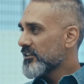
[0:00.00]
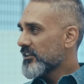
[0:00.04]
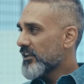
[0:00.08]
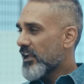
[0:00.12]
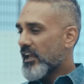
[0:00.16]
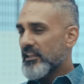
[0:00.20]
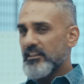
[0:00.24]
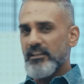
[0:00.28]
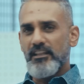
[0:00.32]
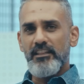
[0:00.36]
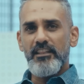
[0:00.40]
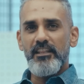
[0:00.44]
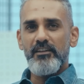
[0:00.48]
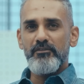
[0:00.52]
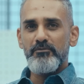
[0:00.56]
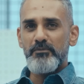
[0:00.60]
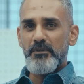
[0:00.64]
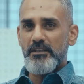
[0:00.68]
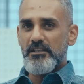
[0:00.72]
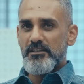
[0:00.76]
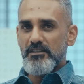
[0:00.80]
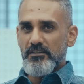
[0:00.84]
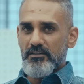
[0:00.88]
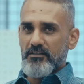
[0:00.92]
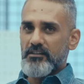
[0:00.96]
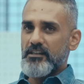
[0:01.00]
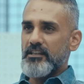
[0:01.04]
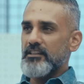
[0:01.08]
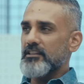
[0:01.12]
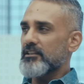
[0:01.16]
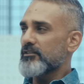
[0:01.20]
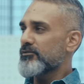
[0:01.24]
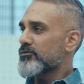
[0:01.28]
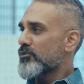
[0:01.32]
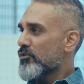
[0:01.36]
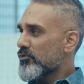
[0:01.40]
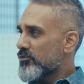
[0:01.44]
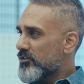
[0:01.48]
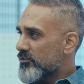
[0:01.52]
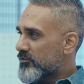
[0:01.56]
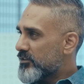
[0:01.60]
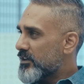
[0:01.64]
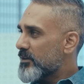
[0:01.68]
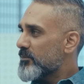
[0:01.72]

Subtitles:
And then they've been circling the 450